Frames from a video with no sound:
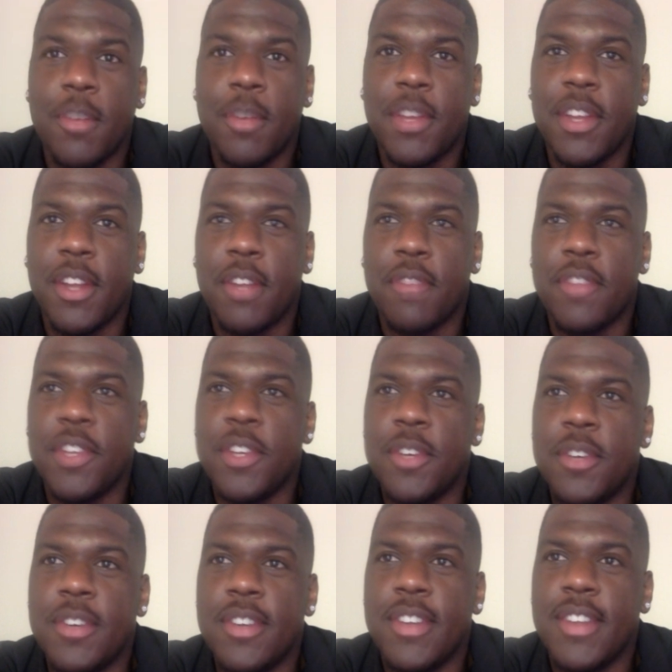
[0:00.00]
Being on the
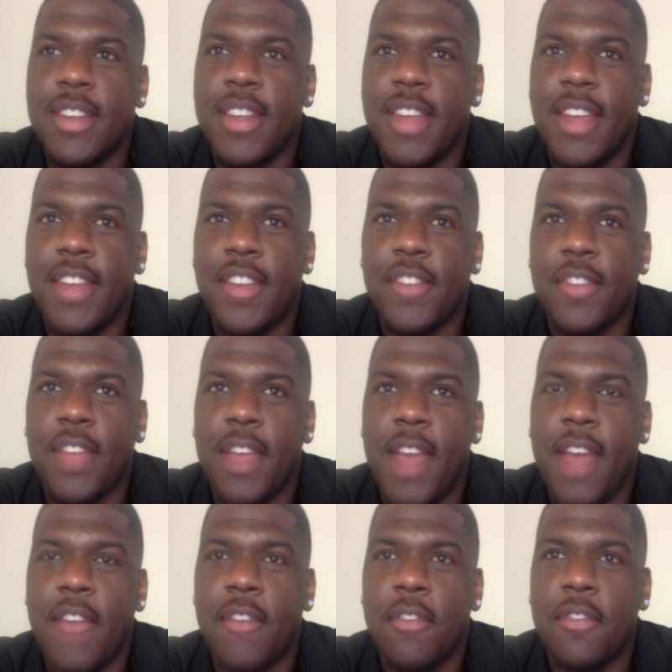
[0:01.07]
field and just
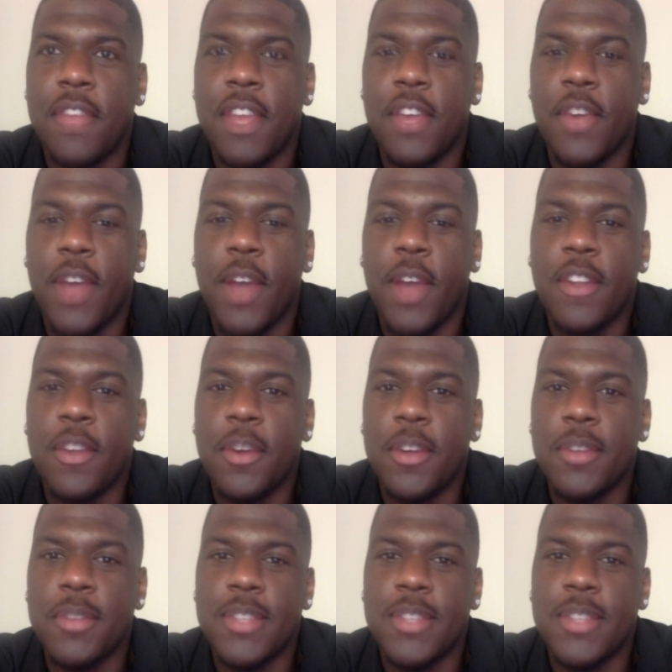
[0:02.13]
having fake crowd noise,